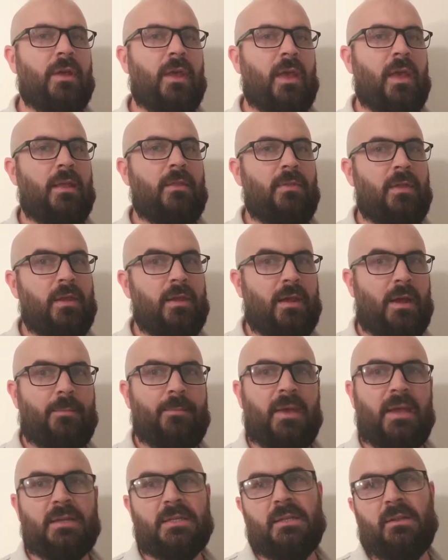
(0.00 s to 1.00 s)
and then come
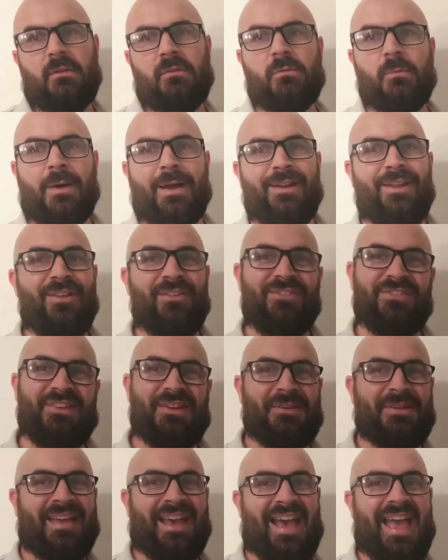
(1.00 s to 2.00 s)
back to this one. It's
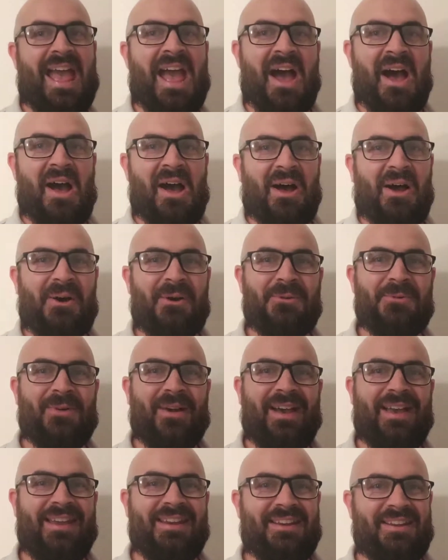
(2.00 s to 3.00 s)
okay. I'll
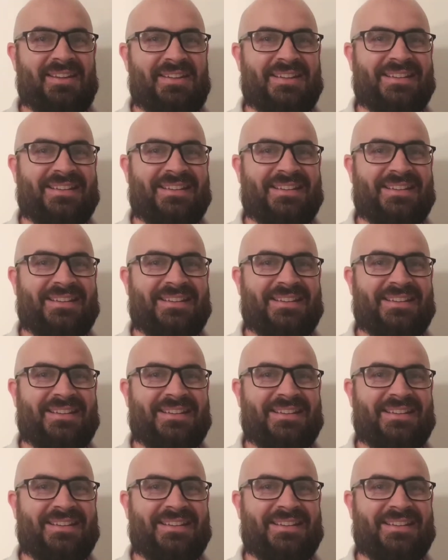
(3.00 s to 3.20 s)
wait.